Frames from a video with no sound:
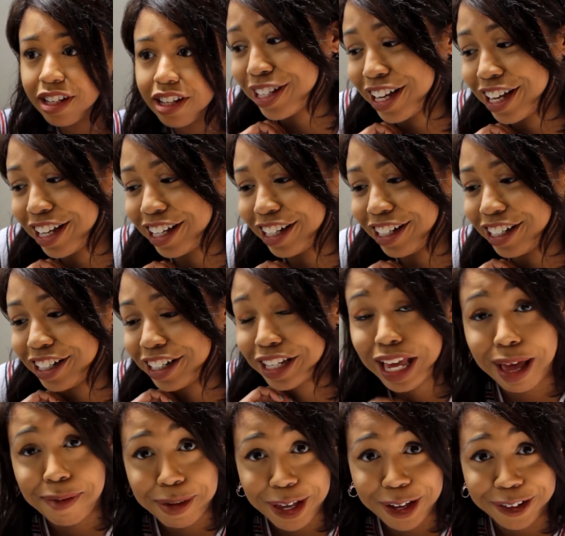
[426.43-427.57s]
It's like
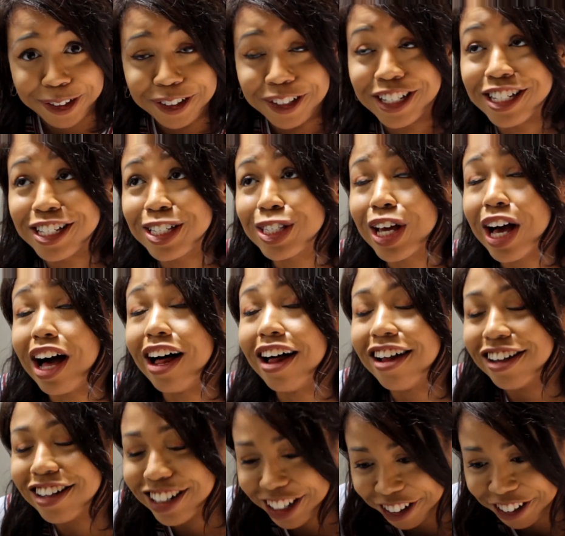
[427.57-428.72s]
Kemio, he's
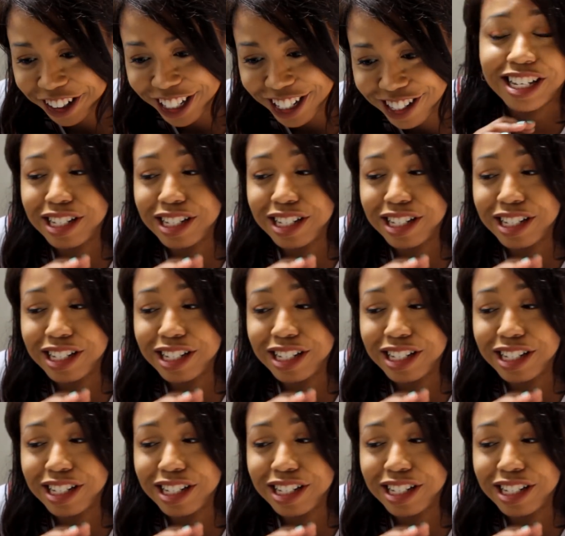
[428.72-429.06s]
hilarious.